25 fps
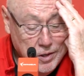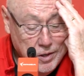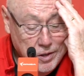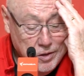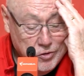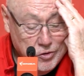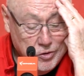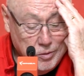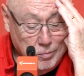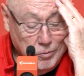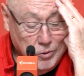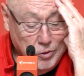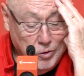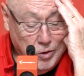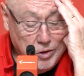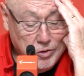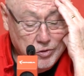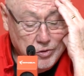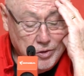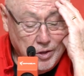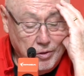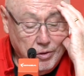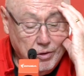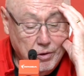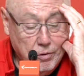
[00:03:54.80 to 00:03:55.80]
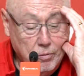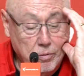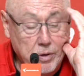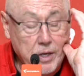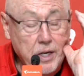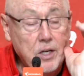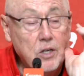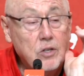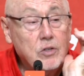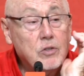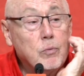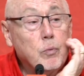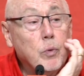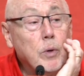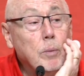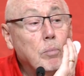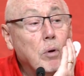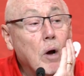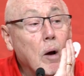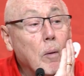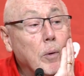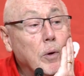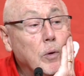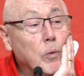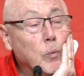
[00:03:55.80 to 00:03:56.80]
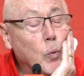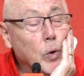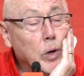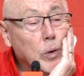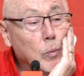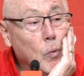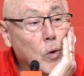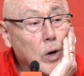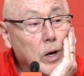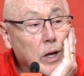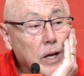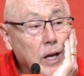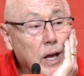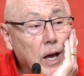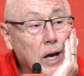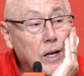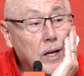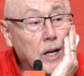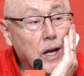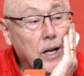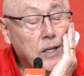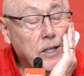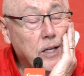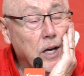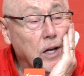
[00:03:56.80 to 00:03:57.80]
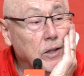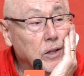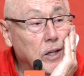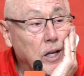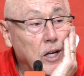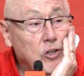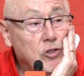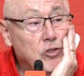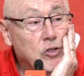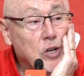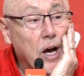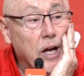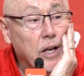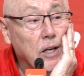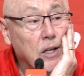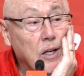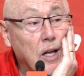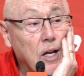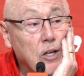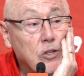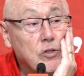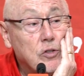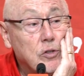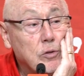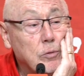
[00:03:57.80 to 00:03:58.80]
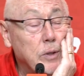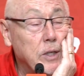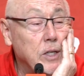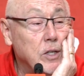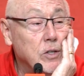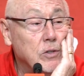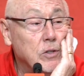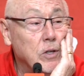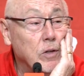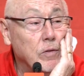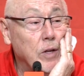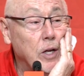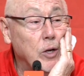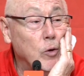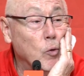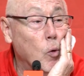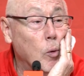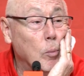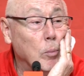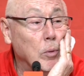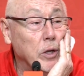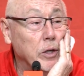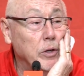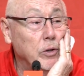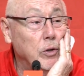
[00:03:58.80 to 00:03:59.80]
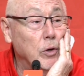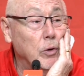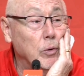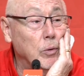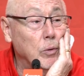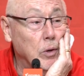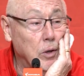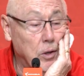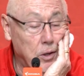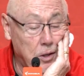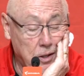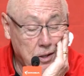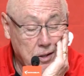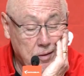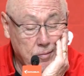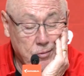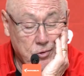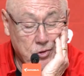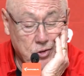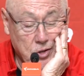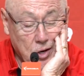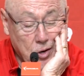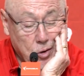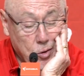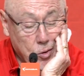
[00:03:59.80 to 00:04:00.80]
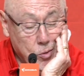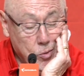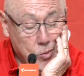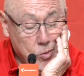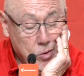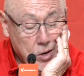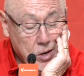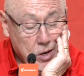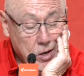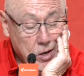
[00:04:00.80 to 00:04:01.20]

some looks at threes we probably wouldn't want to get, and yet they shot less threes than they normally do. So